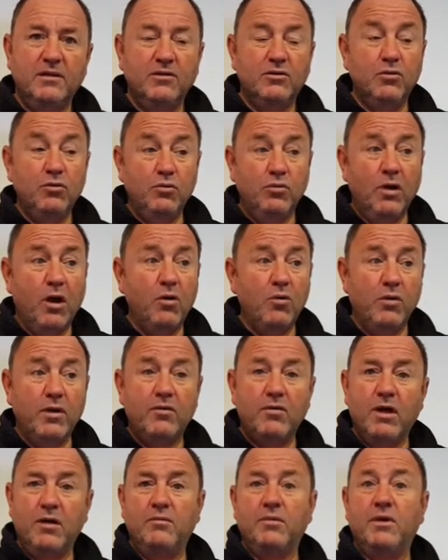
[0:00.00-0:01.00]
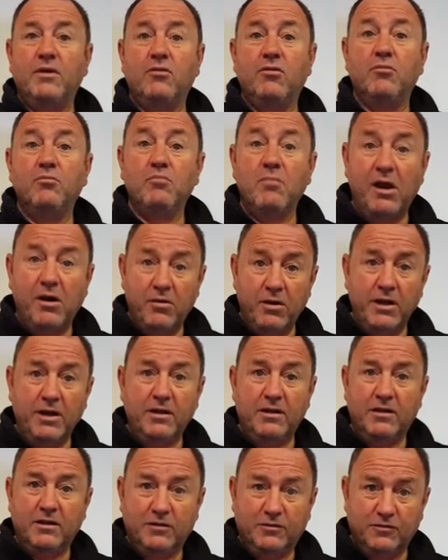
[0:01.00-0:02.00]
you know they're up there on
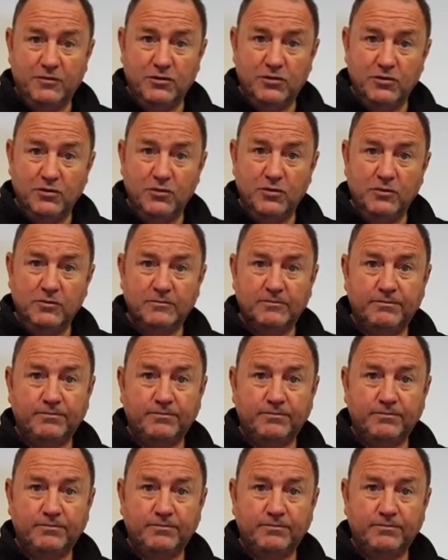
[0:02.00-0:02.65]
merit, that's for sure.